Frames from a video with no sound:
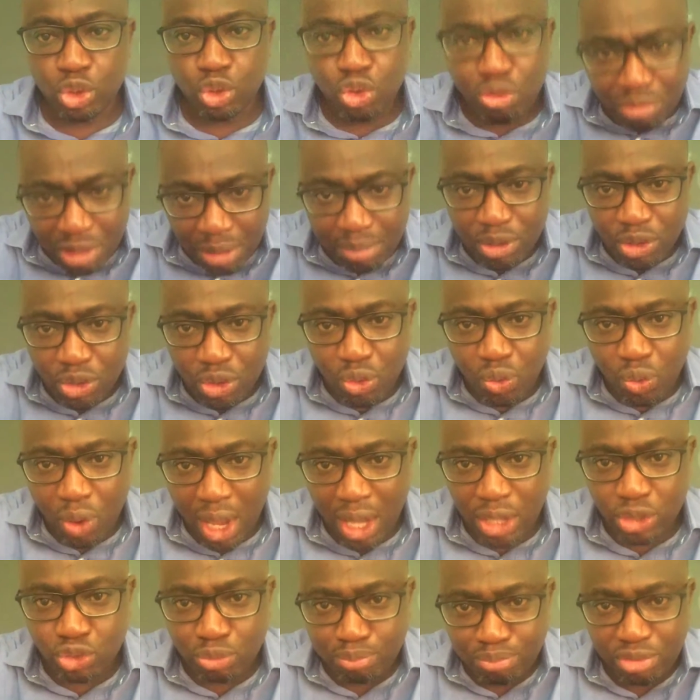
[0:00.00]
you may be
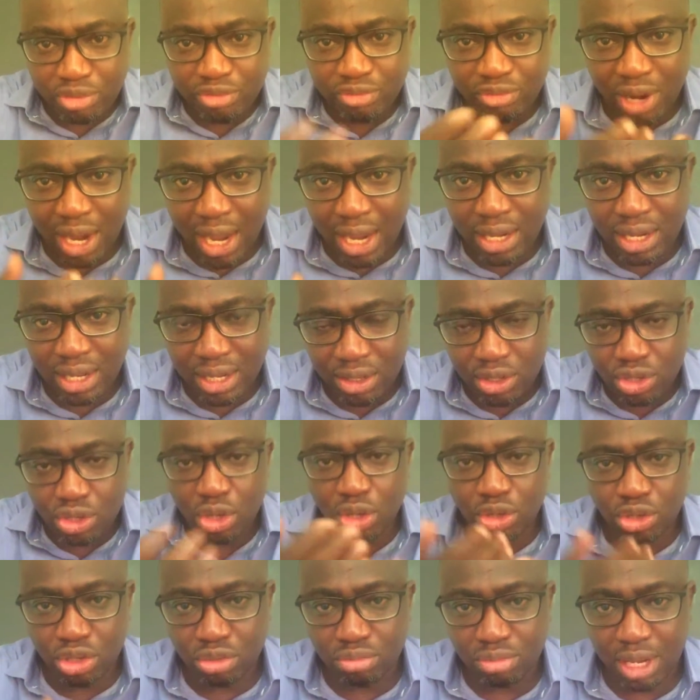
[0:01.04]
required to provide a
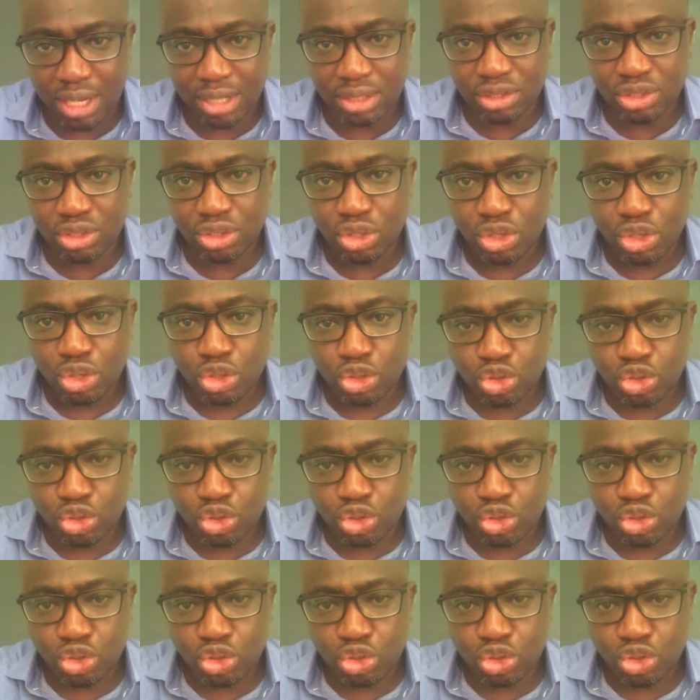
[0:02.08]
document